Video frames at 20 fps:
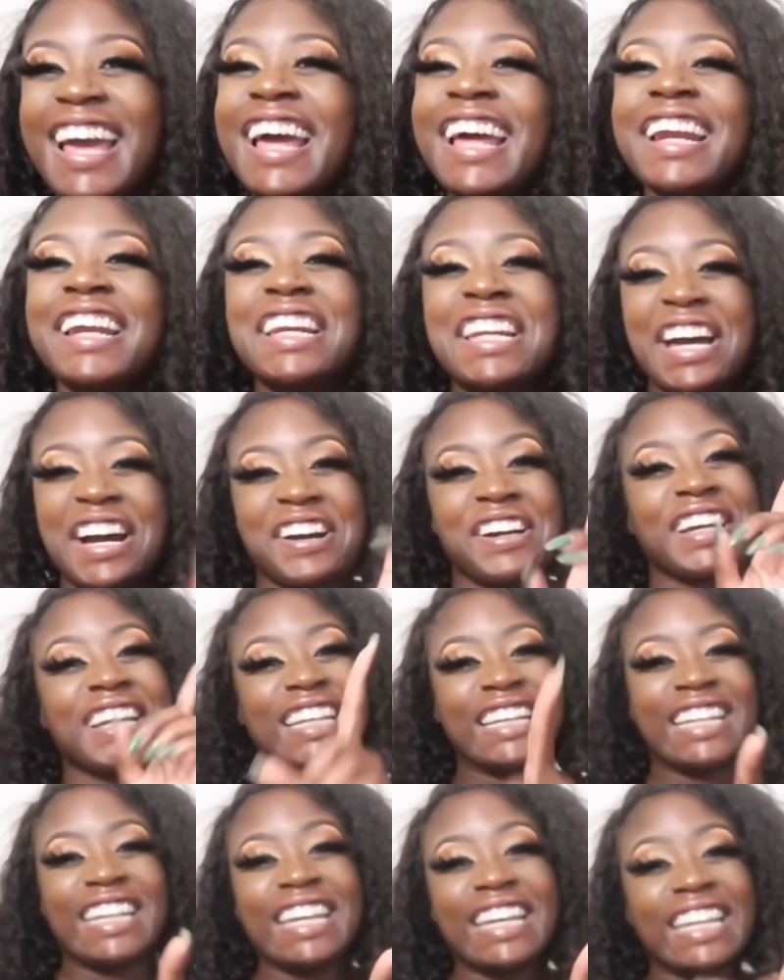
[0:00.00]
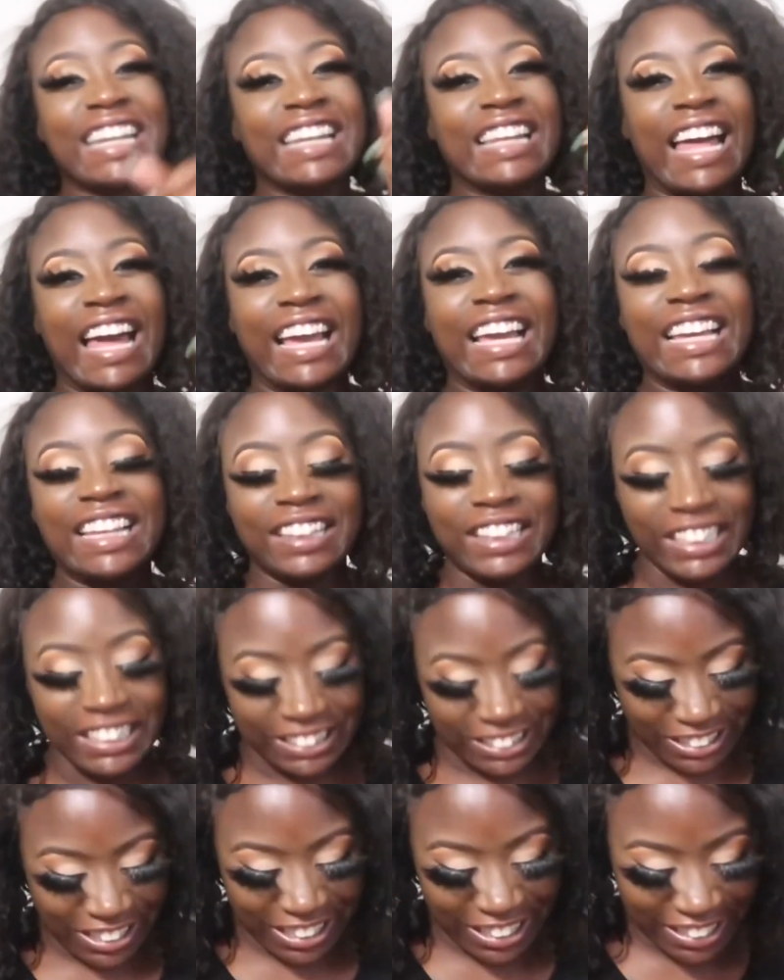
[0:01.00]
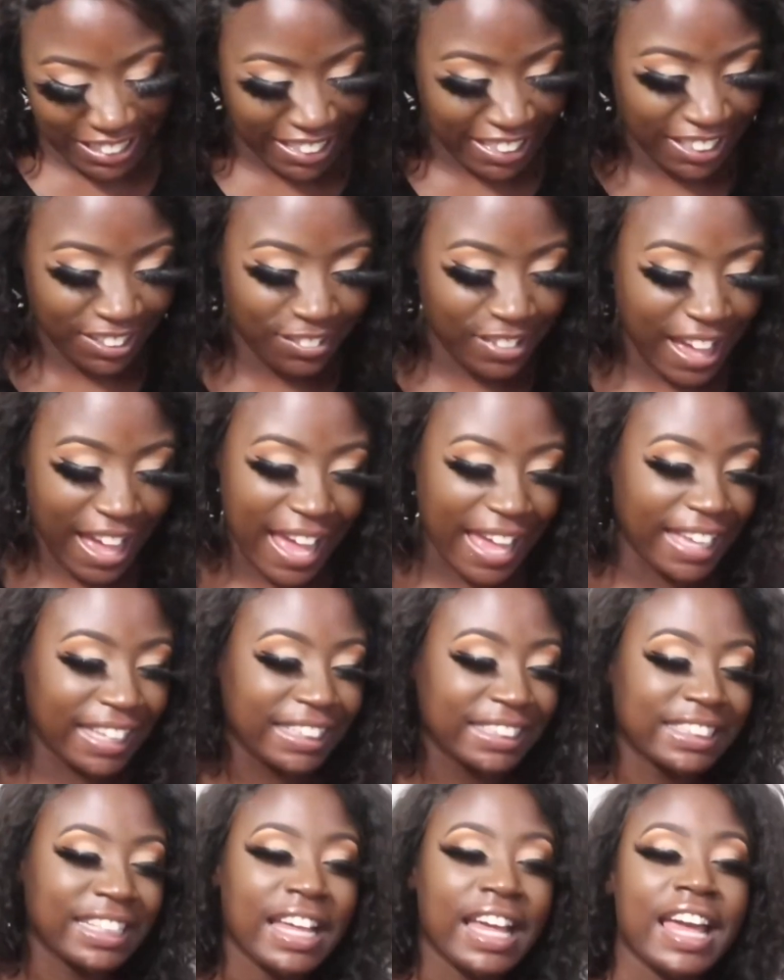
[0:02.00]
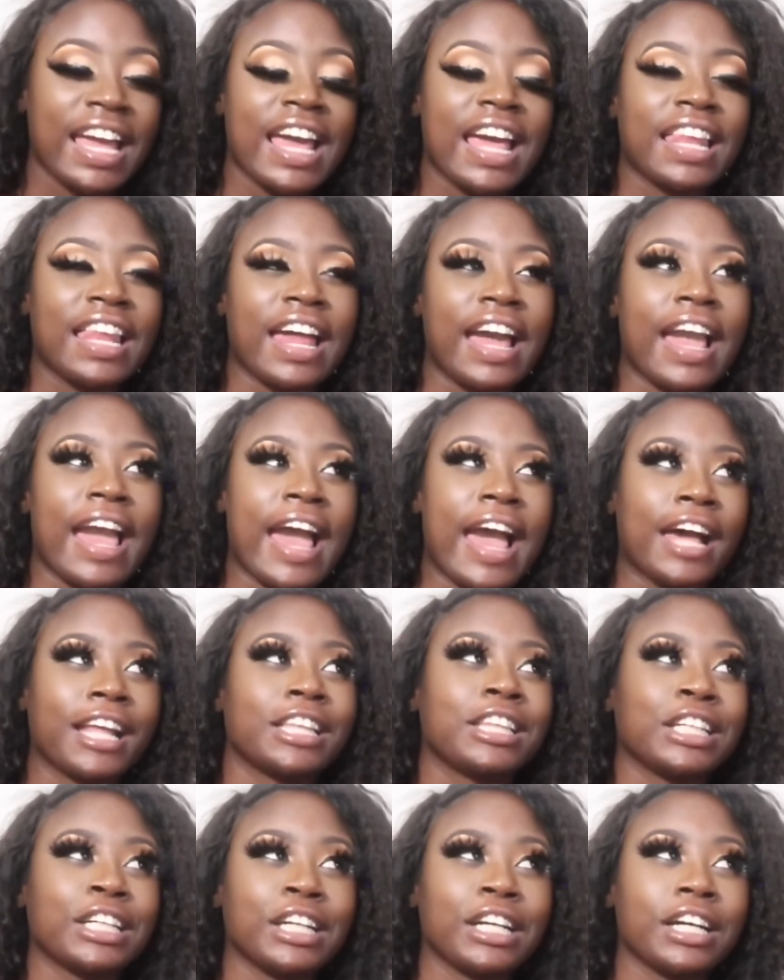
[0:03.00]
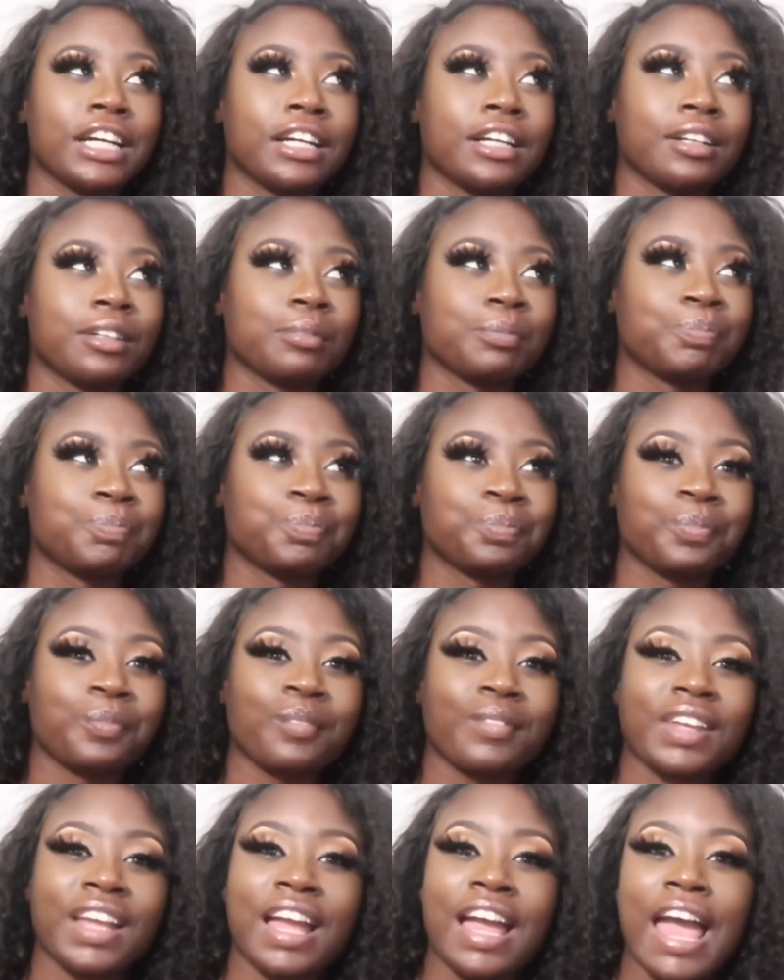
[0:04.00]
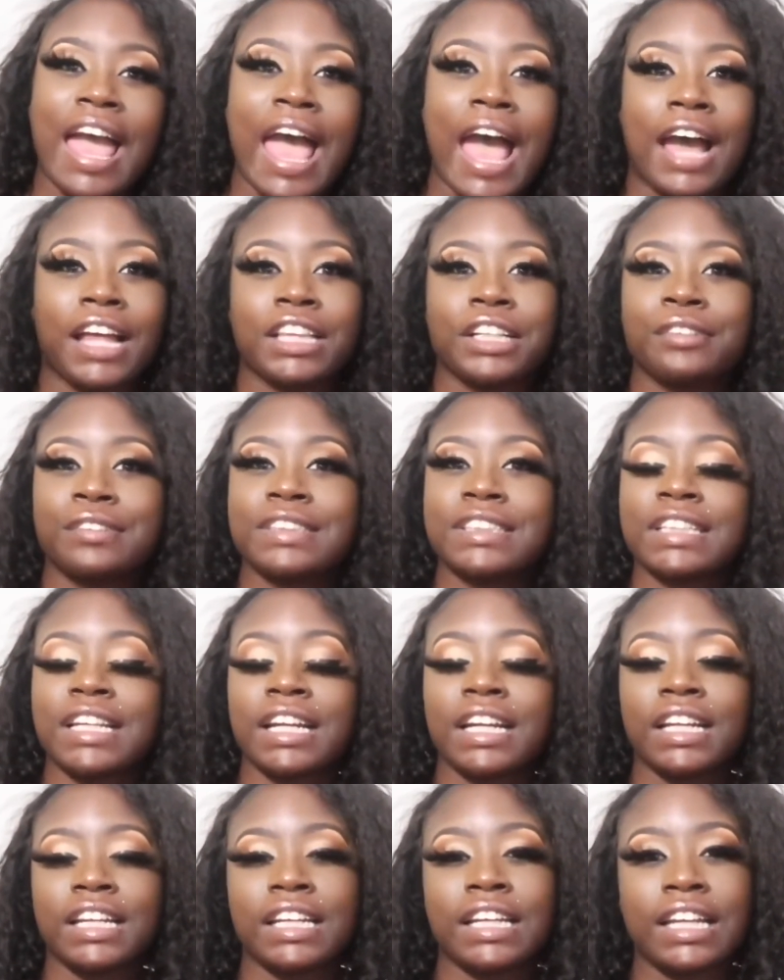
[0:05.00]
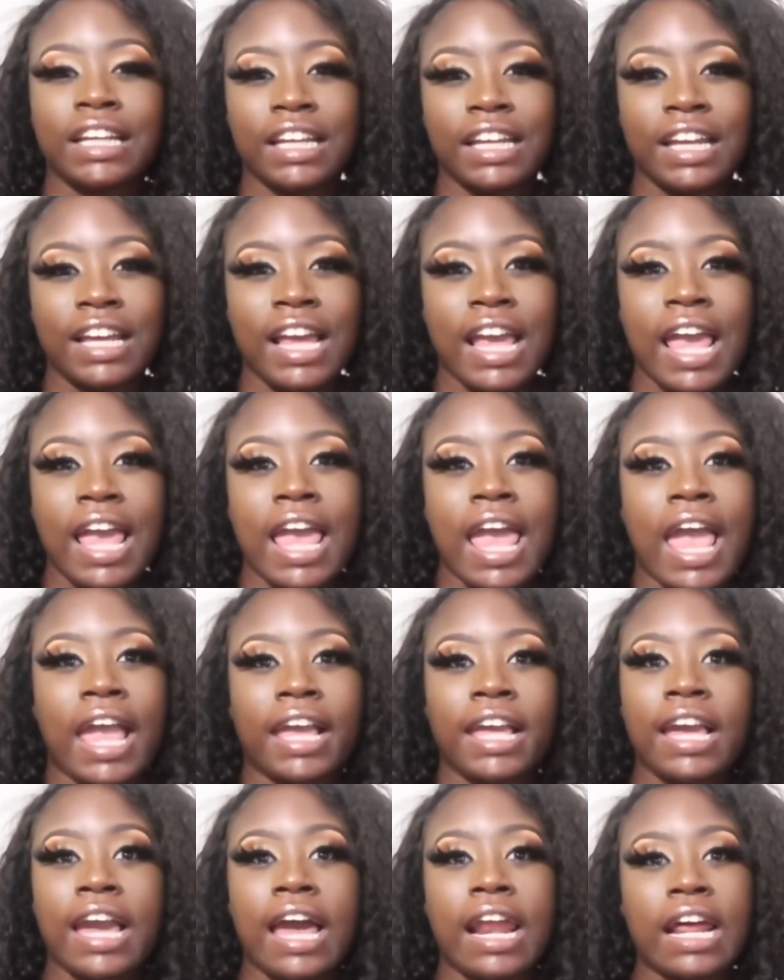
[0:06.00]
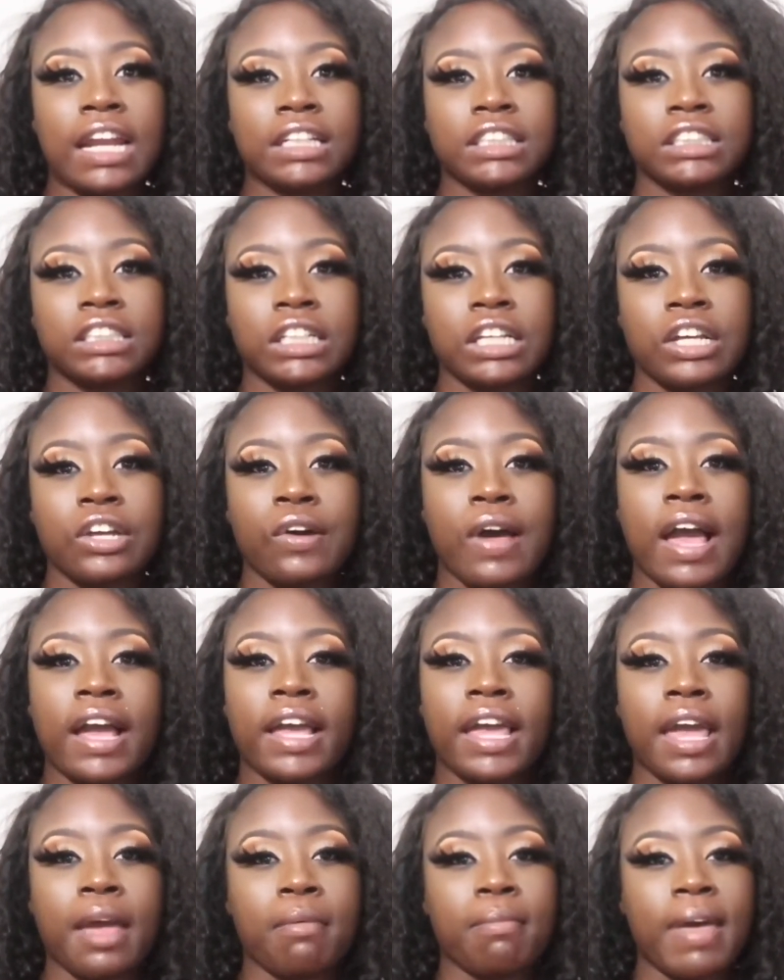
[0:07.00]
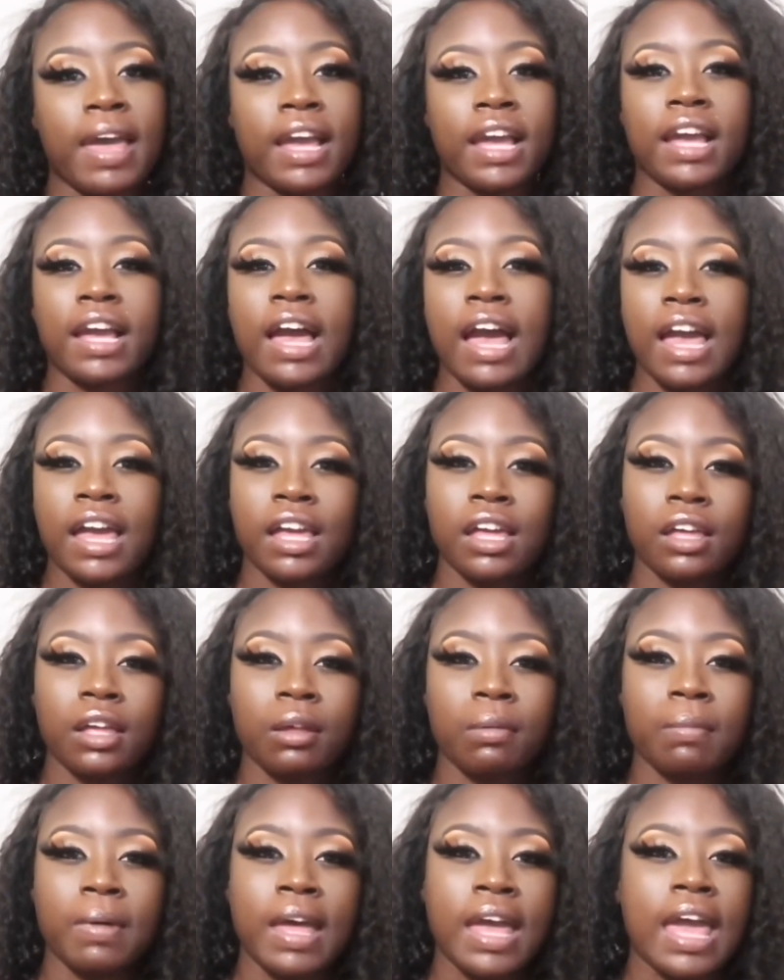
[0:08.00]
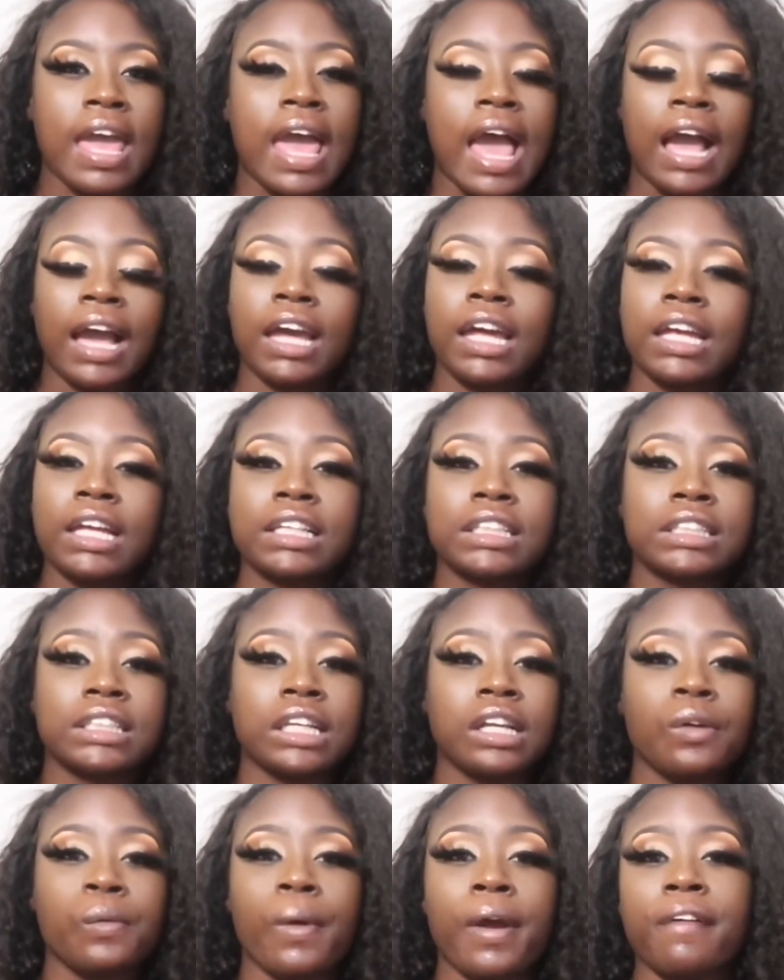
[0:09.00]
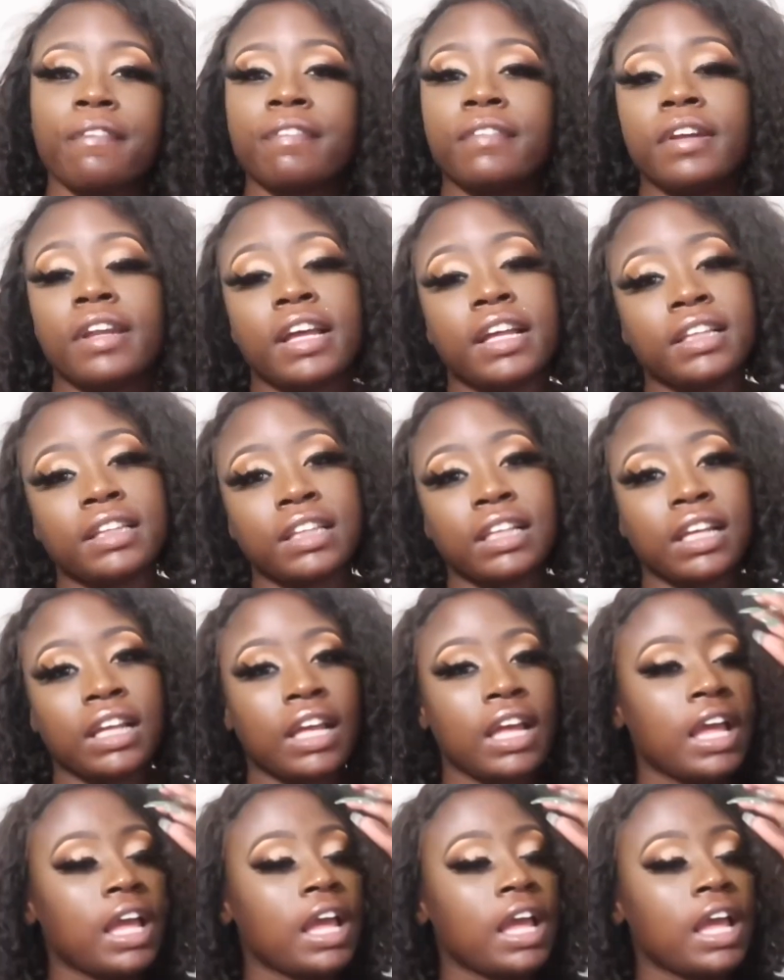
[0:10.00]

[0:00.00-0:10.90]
No, he did. Like, he literally did, you guys. Like, after it was said and done and he got out of jail, I came back and got him. I couldn't see worth nothing.